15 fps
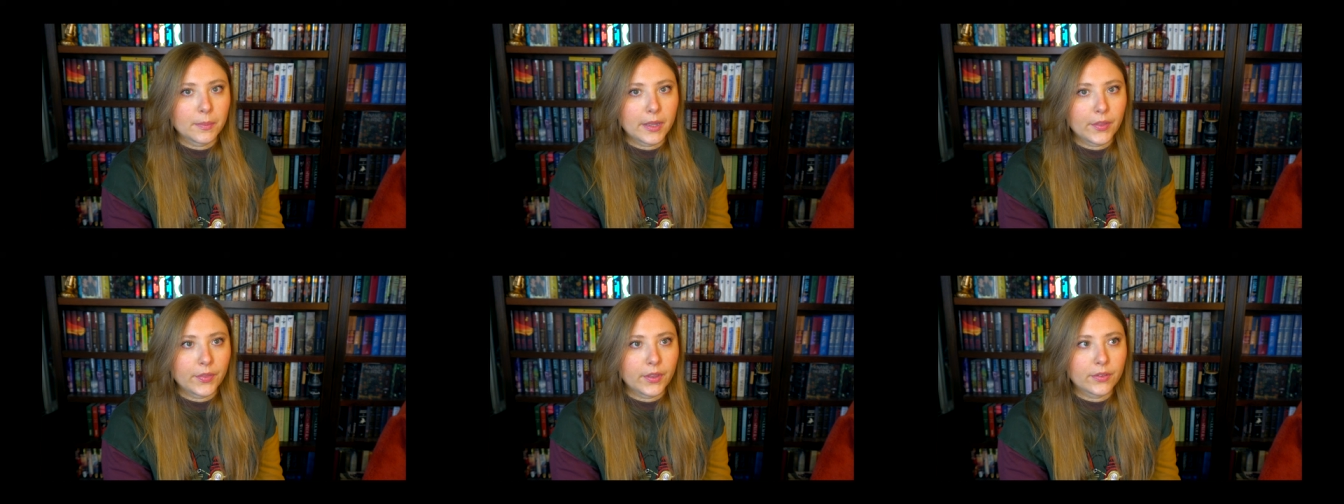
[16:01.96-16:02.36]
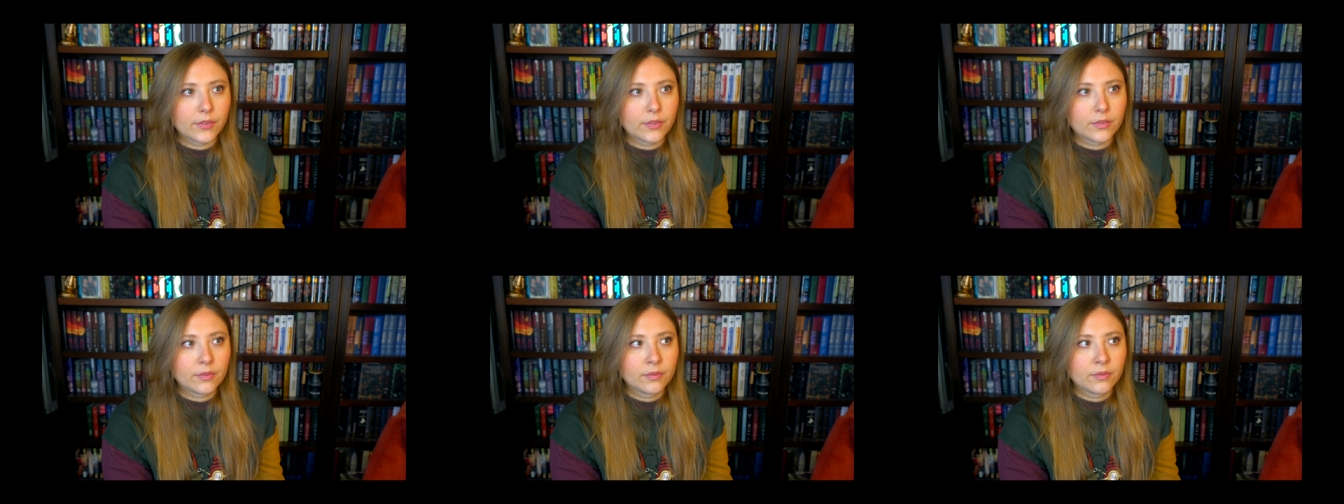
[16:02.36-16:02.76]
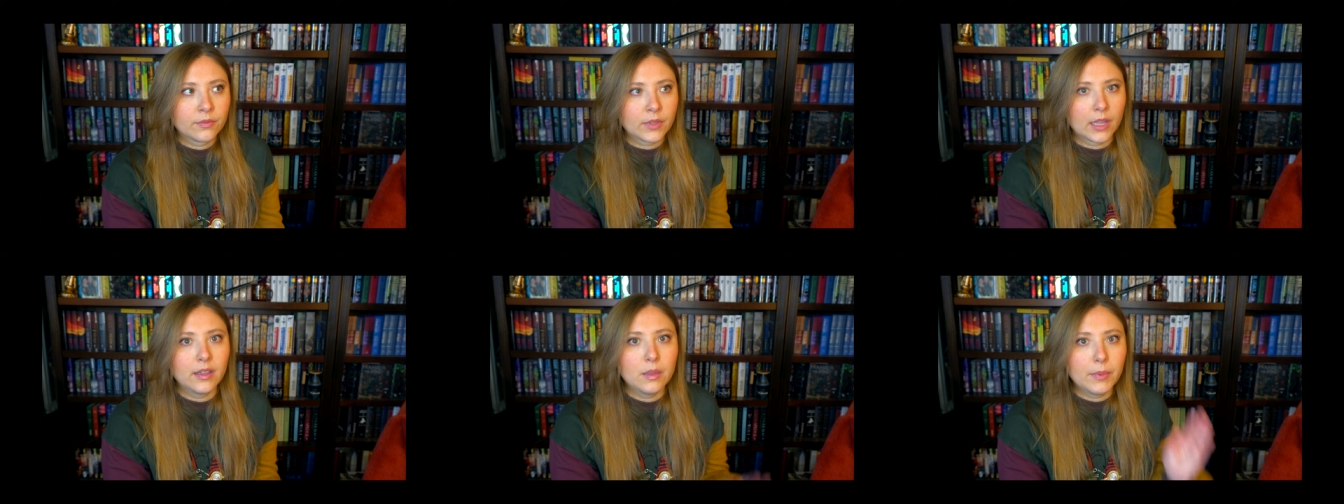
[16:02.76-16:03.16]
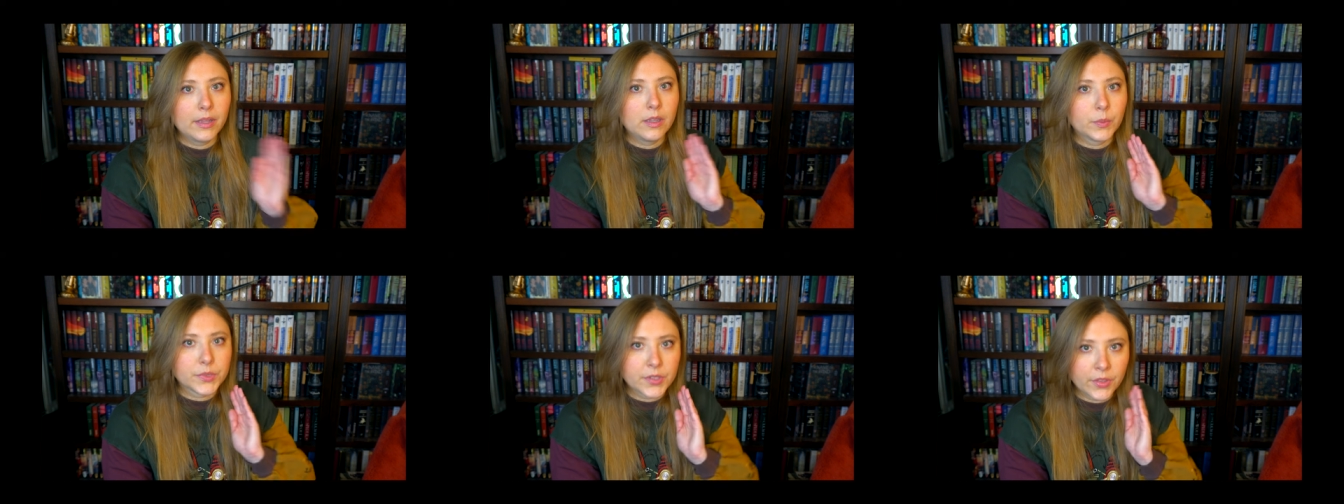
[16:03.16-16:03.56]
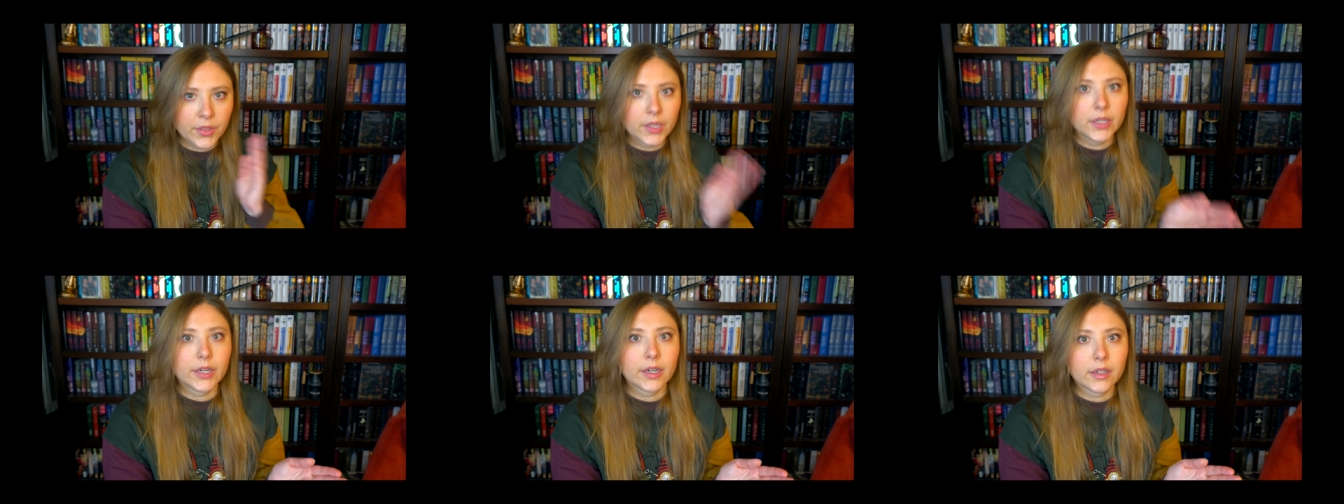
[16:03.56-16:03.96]
about this. Kelly Belly was
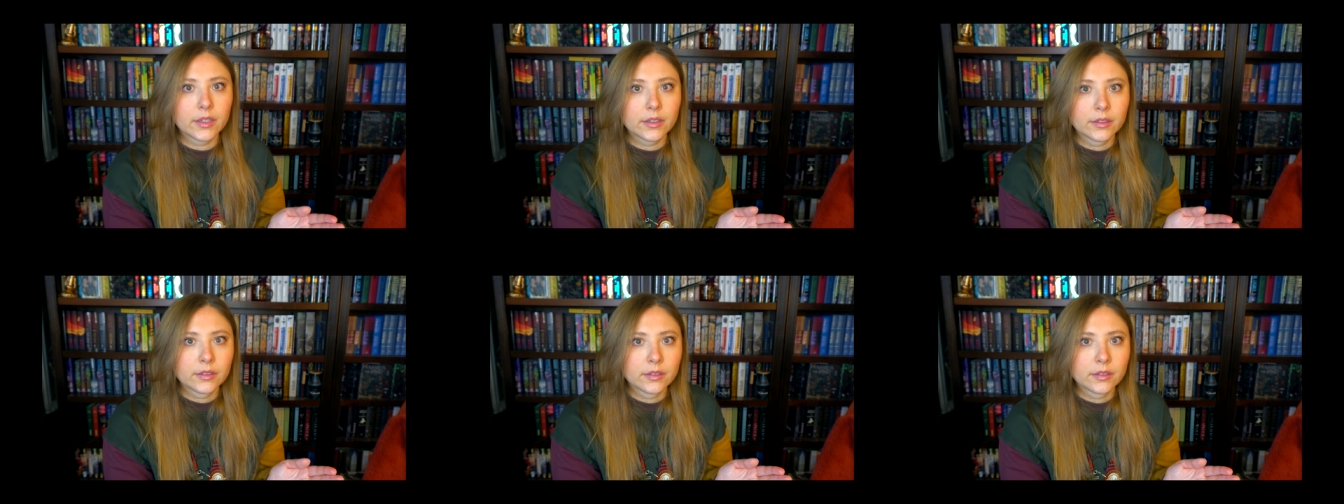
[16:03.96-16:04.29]
there.